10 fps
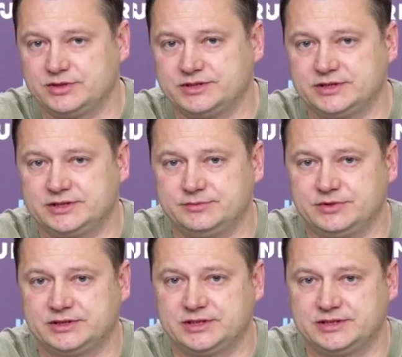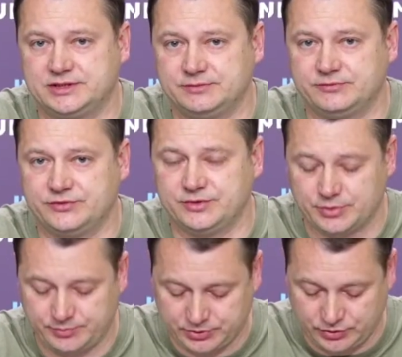In Poltava region,
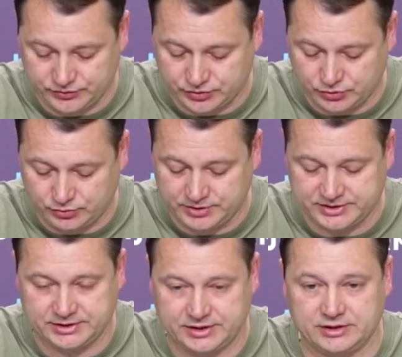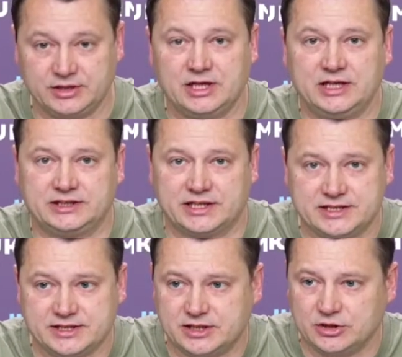we construction
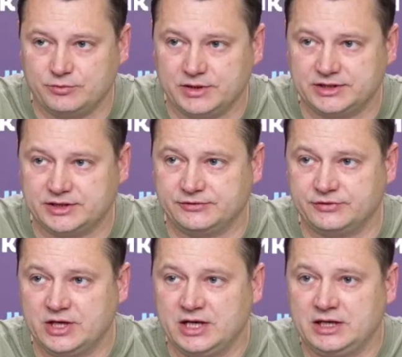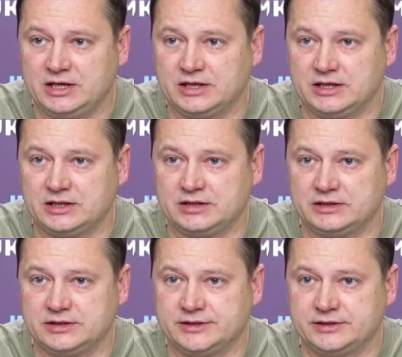77, and in Dnipro region,
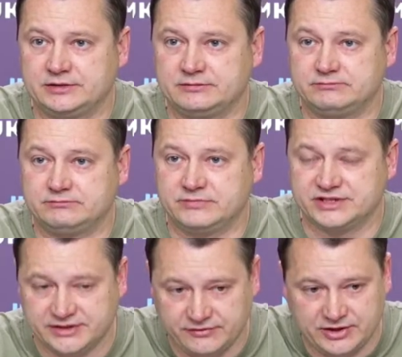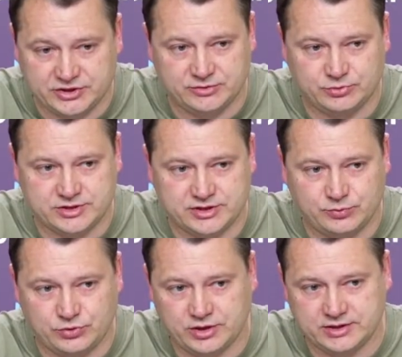30 kilometers.
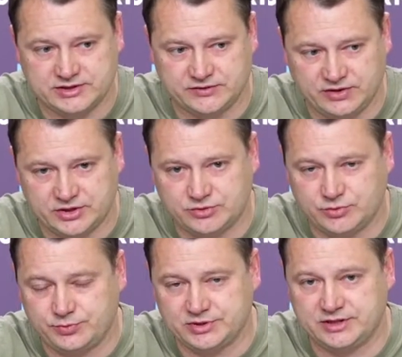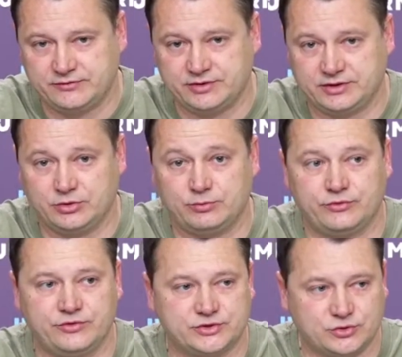We will finish this project.
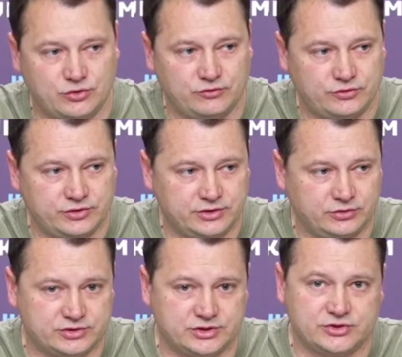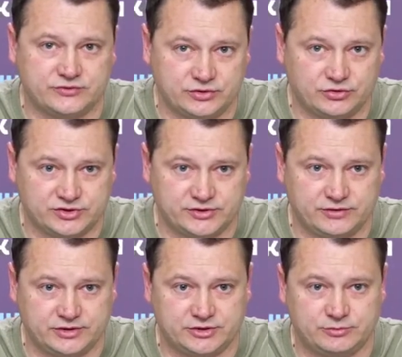We'll finish it after the war,
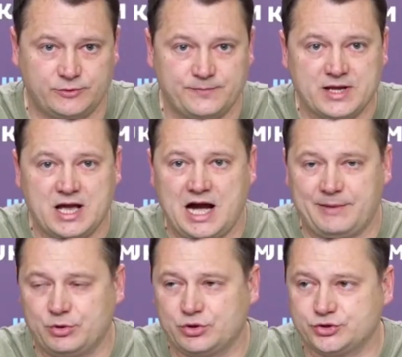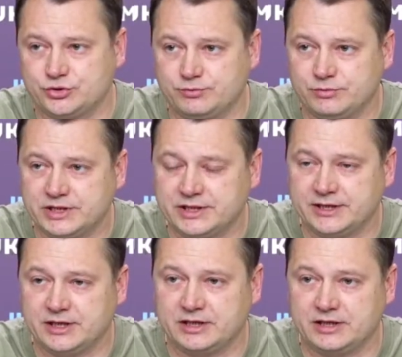and we'll finish it quite
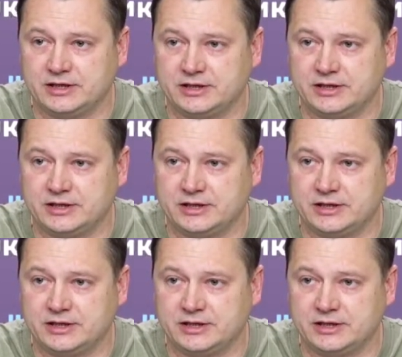fastly.